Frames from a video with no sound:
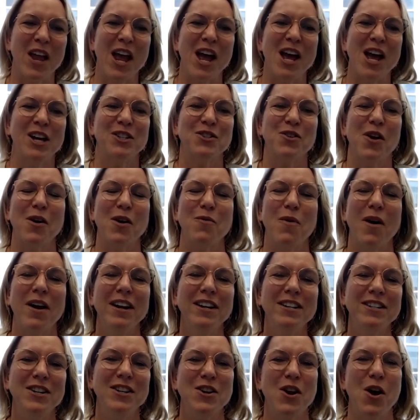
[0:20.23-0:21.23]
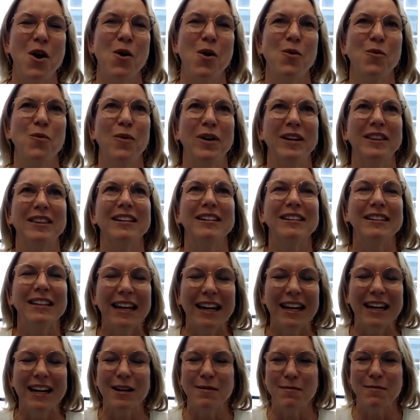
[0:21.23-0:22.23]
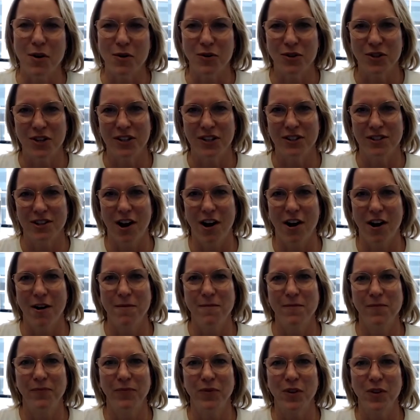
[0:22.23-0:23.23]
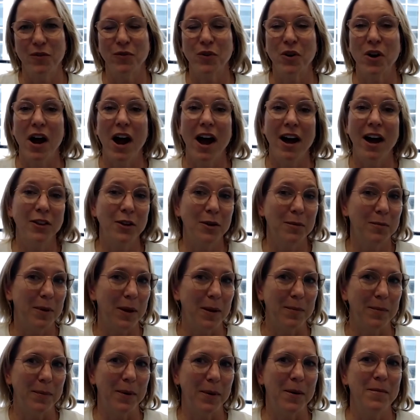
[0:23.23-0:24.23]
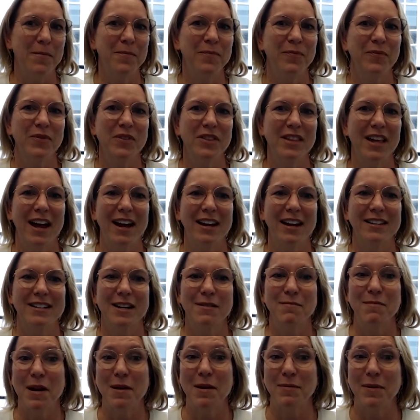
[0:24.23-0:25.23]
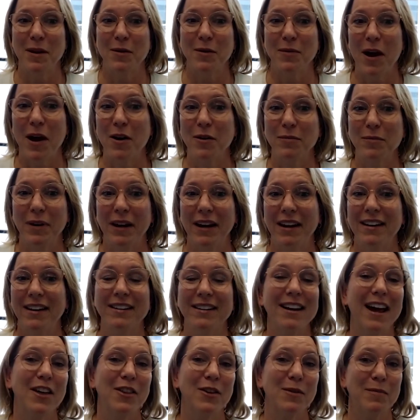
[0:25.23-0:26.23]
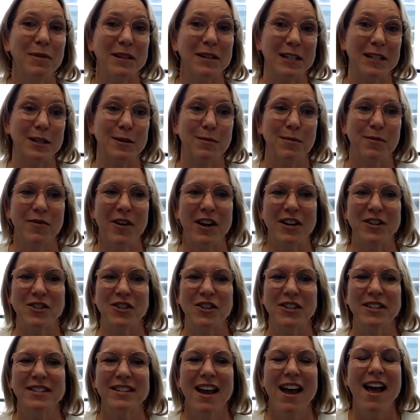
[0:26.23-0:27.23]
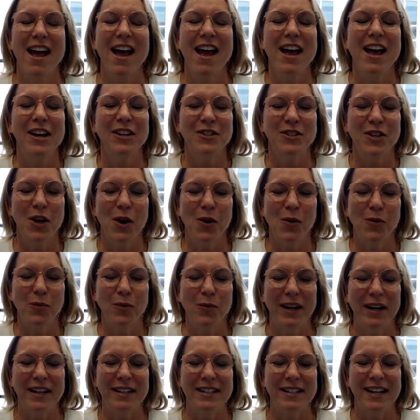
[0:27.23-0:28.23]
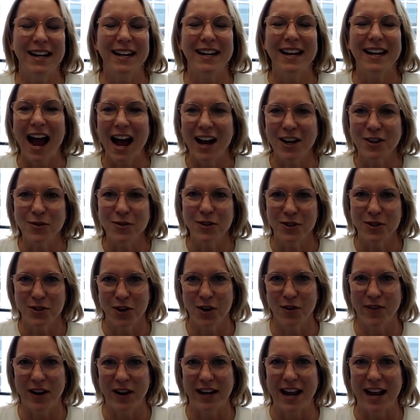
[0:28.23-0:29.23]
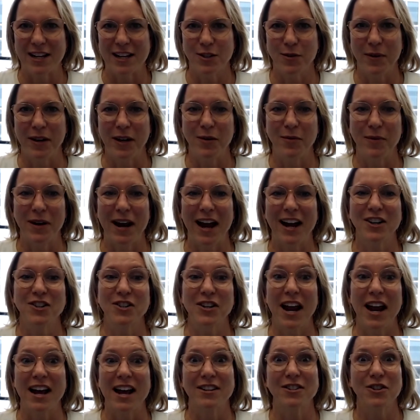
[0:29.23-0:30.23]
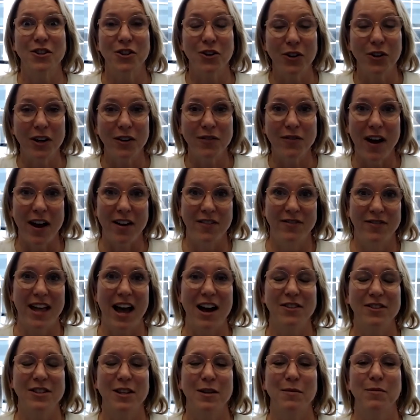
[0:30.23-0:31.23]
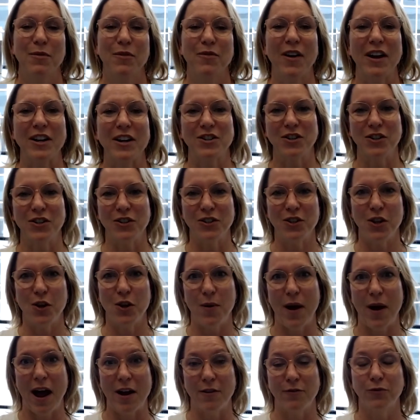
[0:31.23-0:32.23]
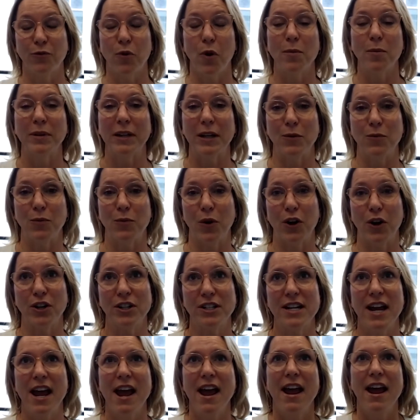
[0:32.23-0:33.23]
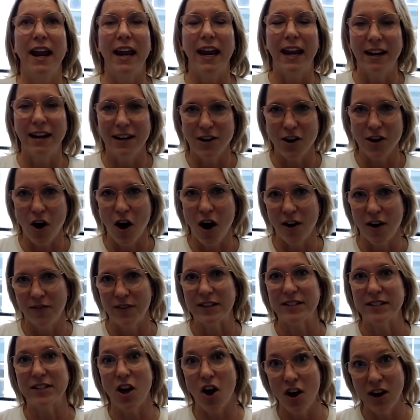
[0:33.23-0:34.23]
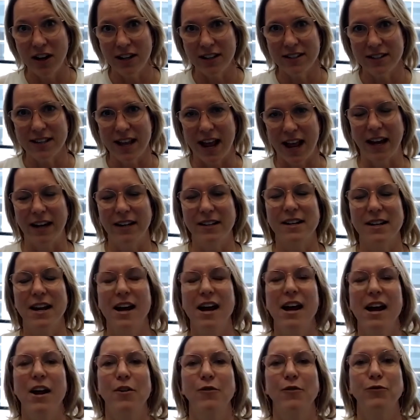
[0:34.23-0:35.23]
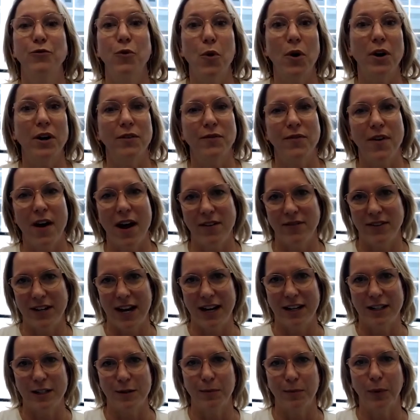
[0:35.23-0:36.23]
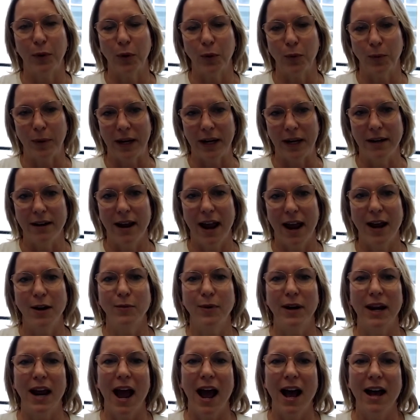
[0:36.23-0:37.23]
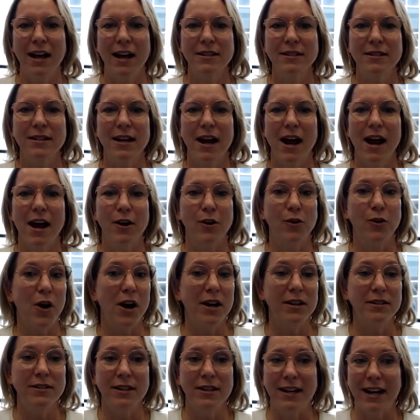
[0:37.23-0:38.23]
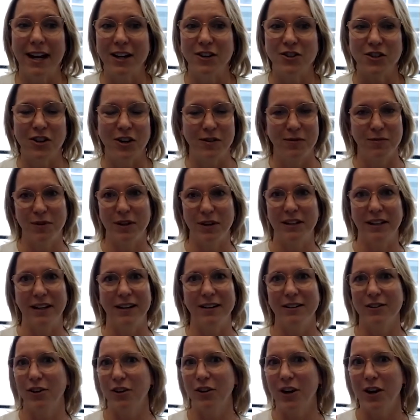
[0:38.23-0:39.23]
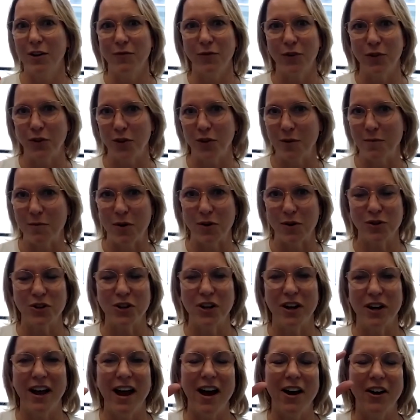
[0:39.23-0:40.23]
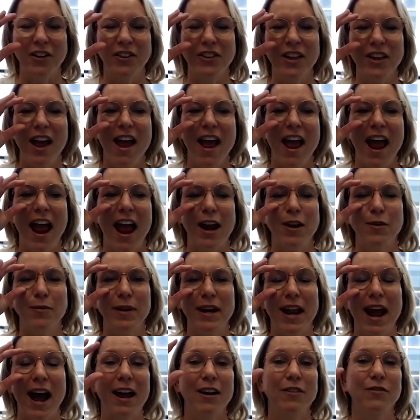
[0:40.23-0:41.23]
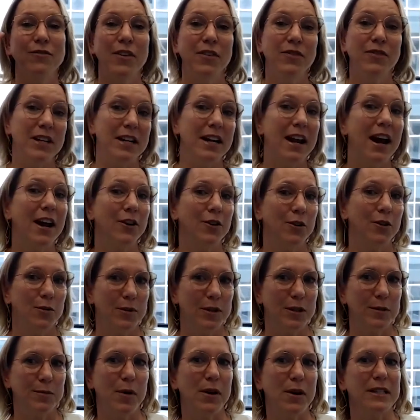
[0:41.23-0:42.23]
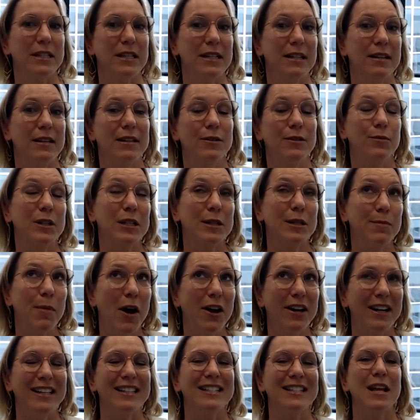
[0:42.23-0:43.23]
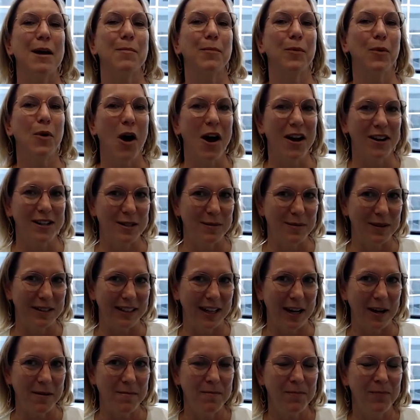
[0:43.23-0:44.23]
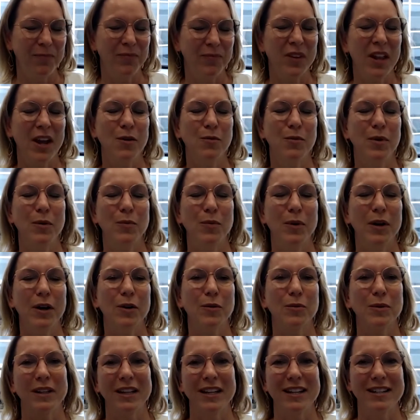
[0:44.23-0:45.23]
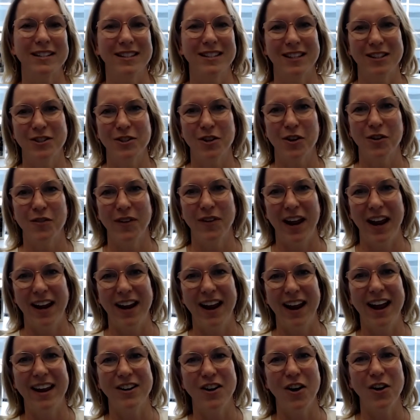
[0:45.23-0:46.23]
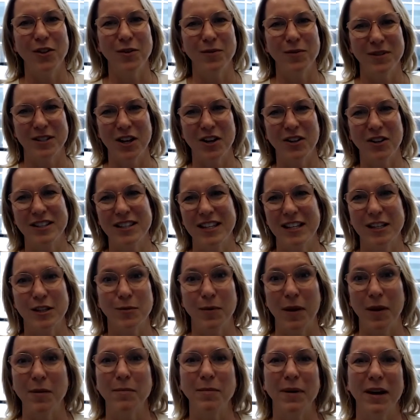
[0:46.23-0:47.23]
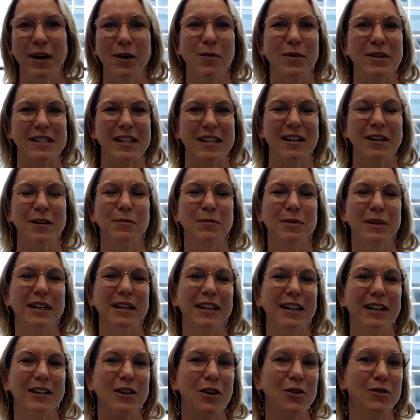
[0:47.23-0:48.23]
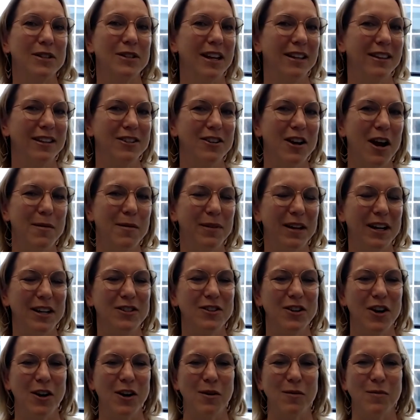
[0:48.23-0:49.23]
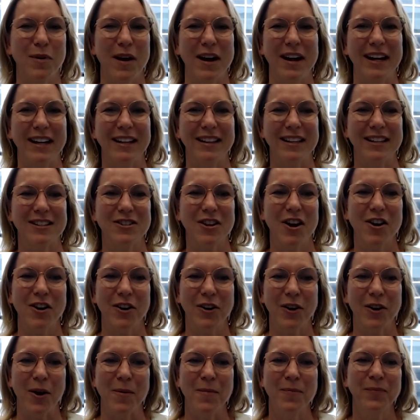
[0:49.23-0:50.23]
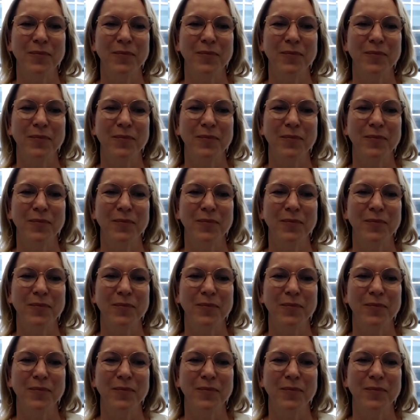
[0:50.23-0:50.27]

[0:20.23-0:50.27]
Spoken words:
So I wanted to know what the leading emotions are for other people that might be around me and other business professionals. So we did a casual survey last week. We actually asked 35,000 professionals who had formerly worked in an office on site 4 to 5 days per week. And we asked across the nation, really looking for their emotional health, and we had 1,500 respondents approximately. We will release the survey and all the results this week, but it wasn't completely closed at the time that I started writing this article.